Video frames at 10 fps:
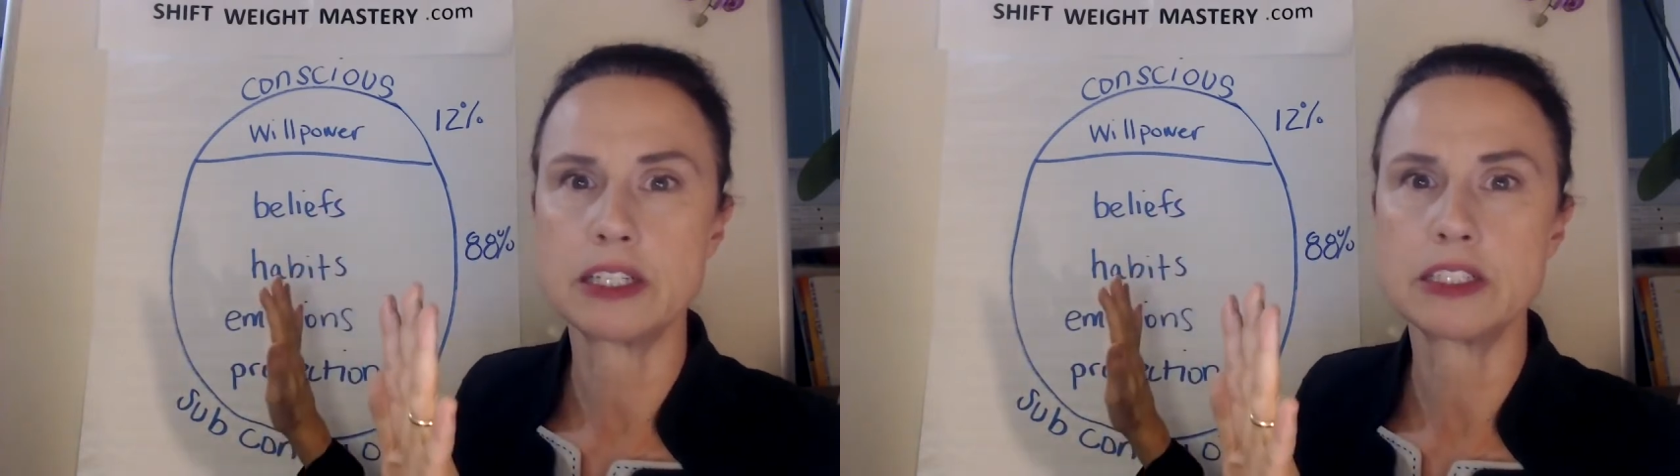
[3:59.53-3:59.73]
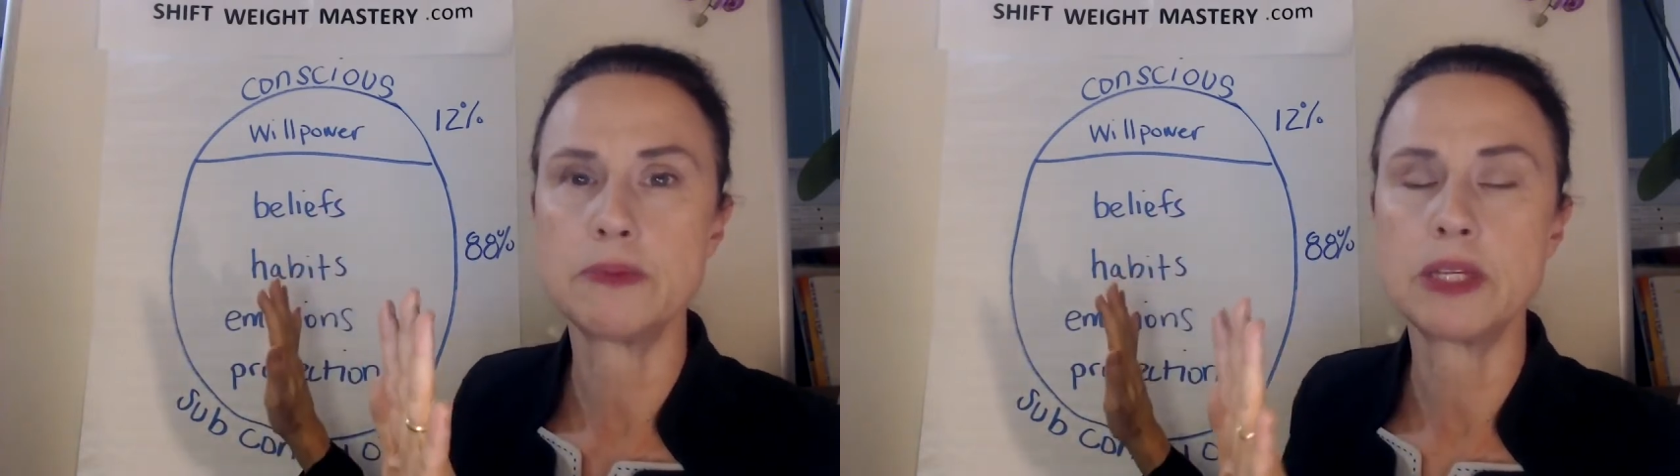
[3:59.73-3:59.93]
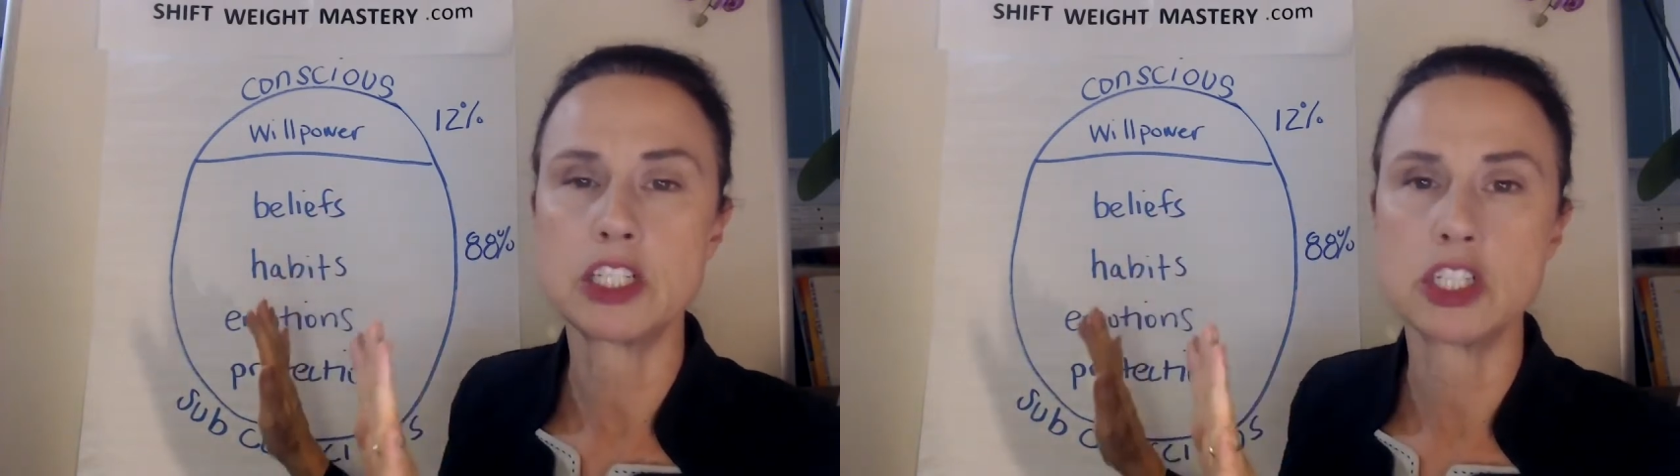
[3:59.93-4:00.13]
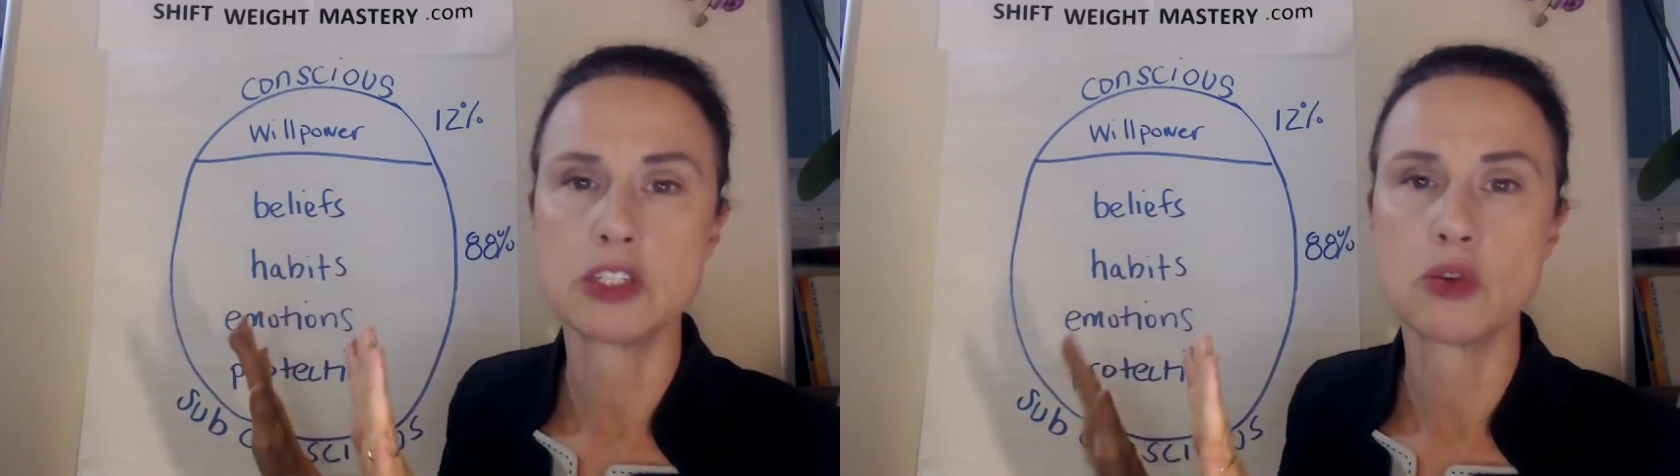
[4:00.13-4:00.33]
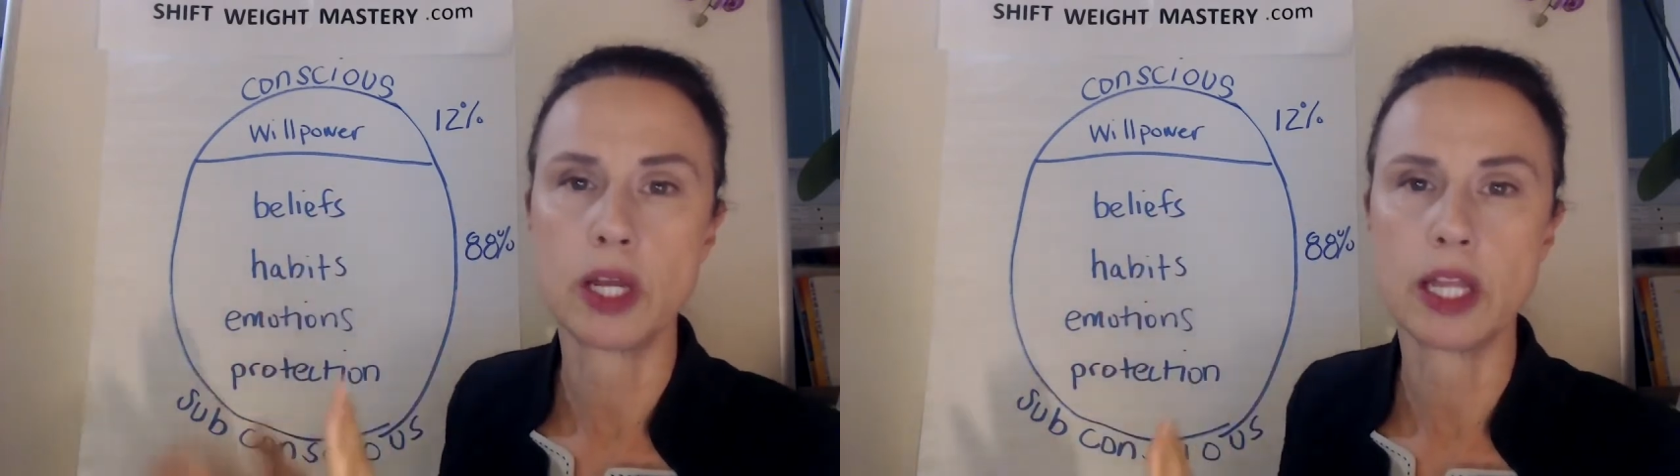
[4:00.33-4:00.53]
it
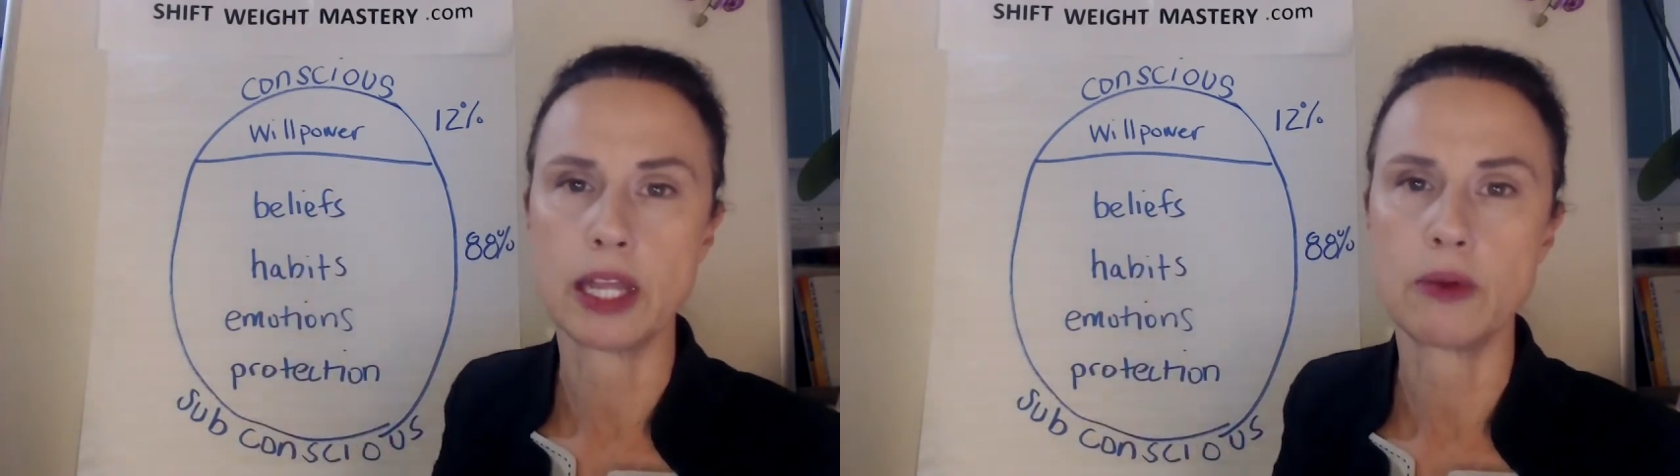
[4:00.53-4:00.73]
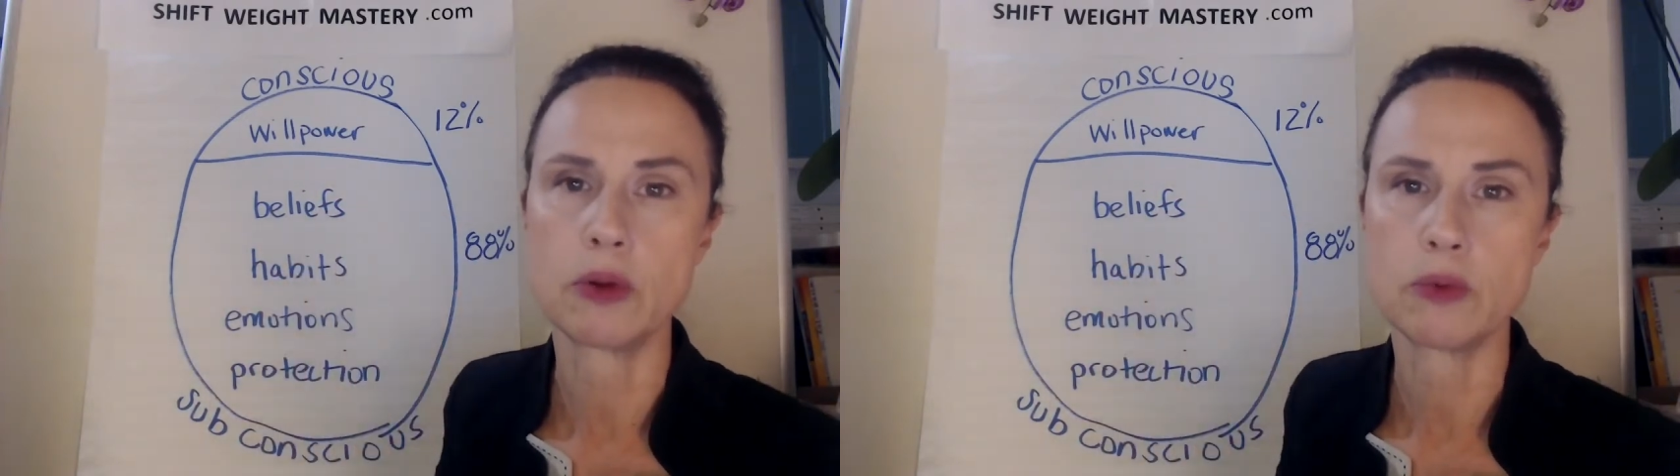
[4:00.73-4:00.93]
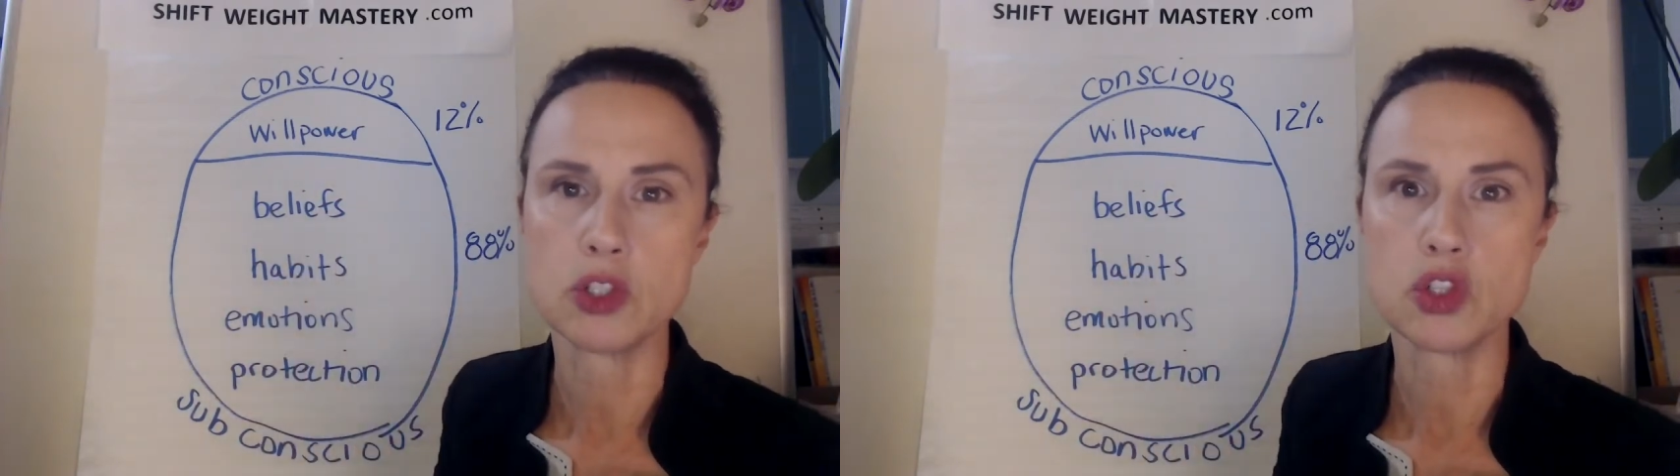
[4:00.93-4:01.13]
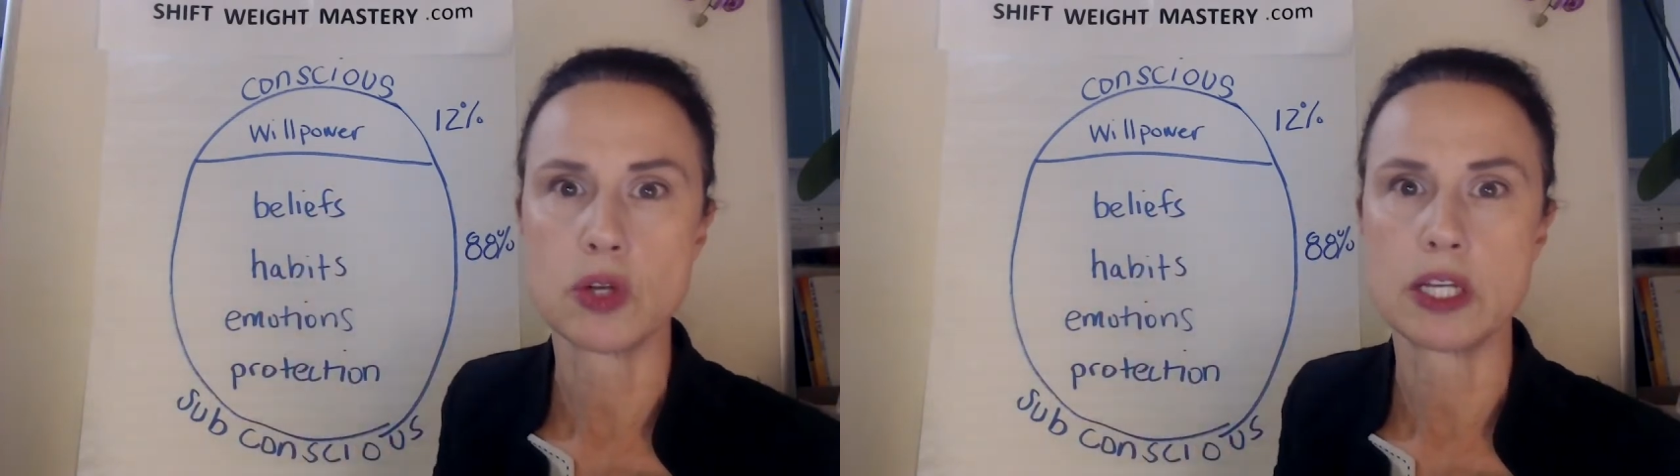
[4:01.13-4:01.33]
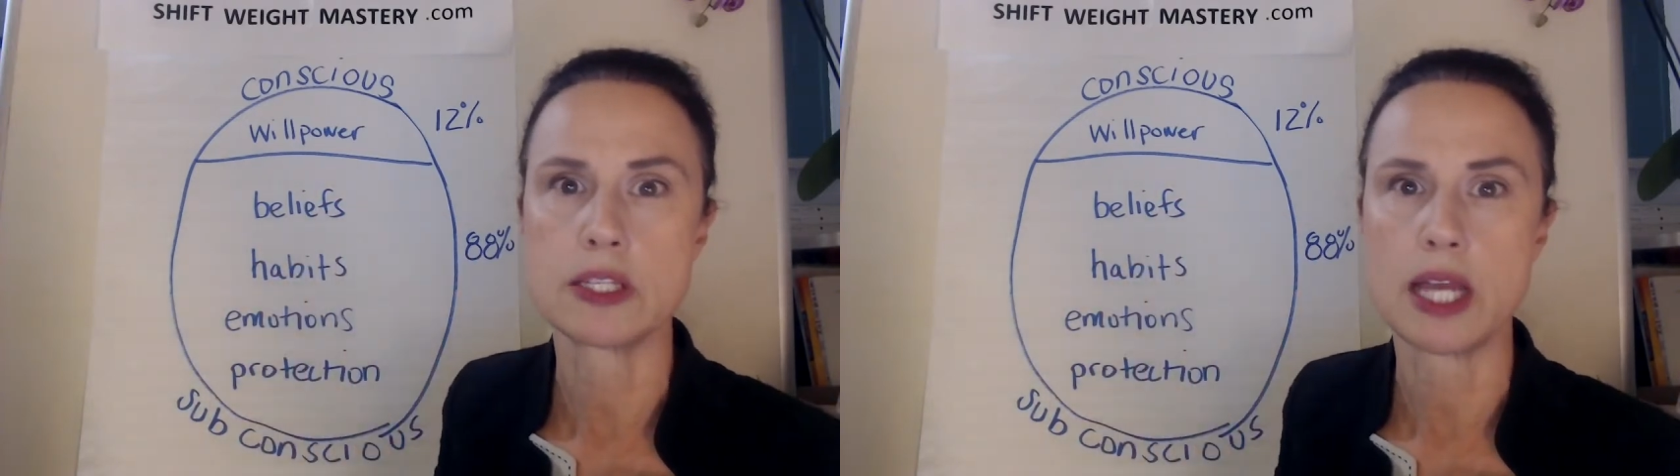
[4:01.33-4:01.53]
diminishes greatly when we're
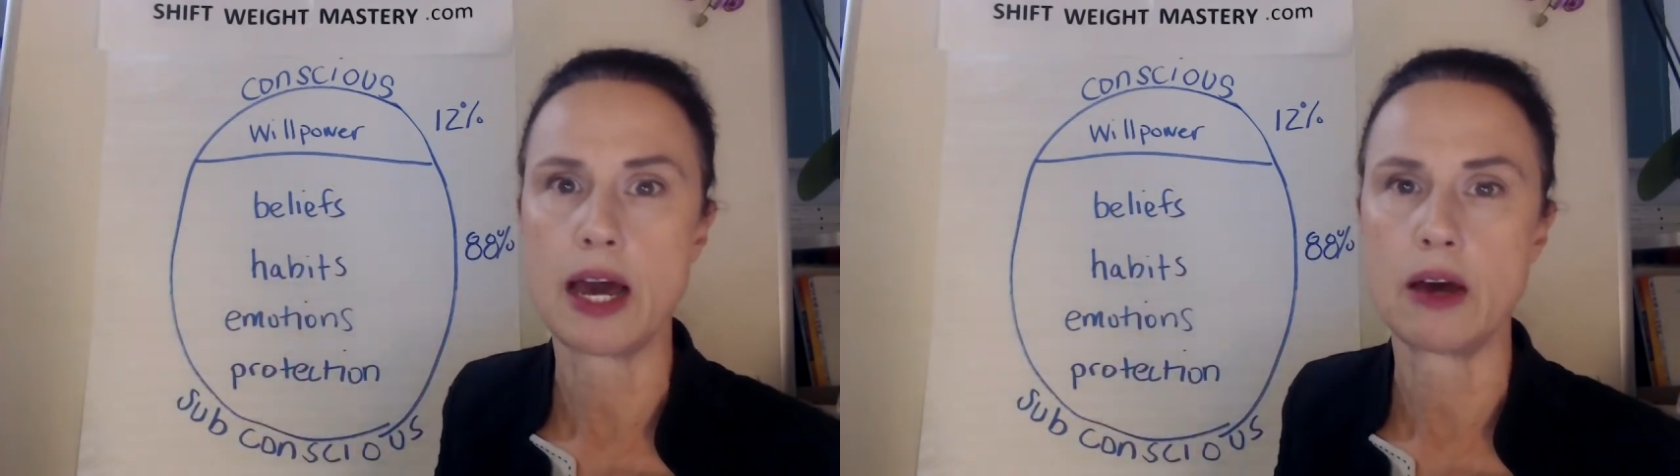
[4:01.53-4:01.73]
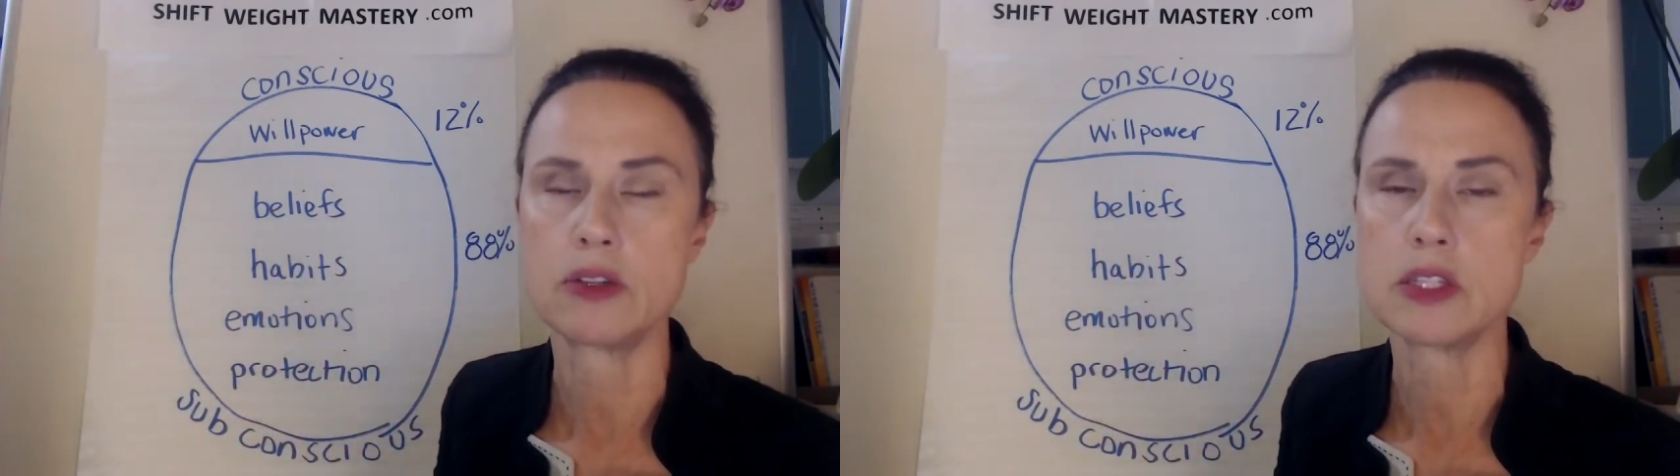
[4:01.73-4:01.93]
stressed out.